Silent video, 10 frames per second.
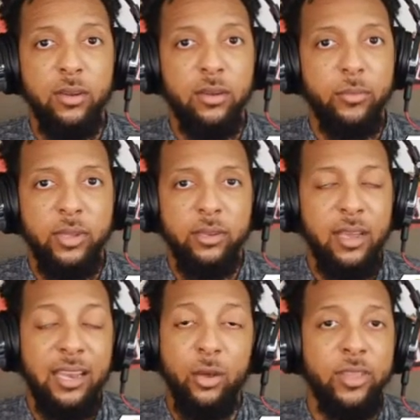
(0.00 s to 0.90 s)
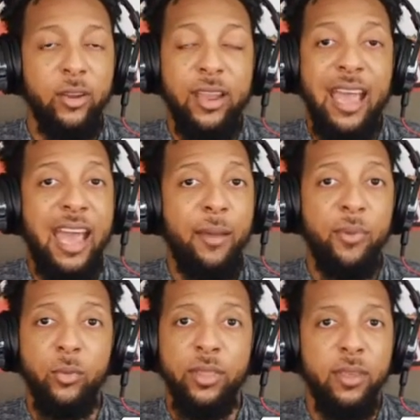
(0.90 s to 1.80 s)
I mean, I know they're not happy
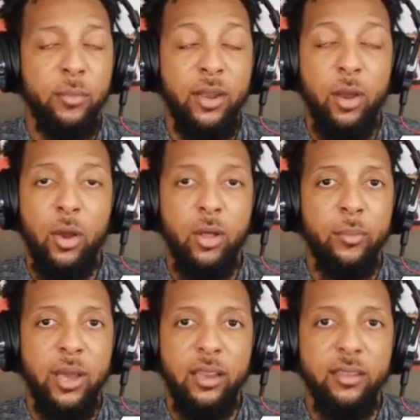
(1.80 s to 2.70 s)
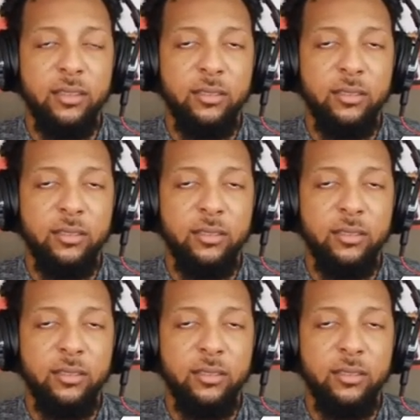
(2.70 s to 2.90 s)
with him at all about this.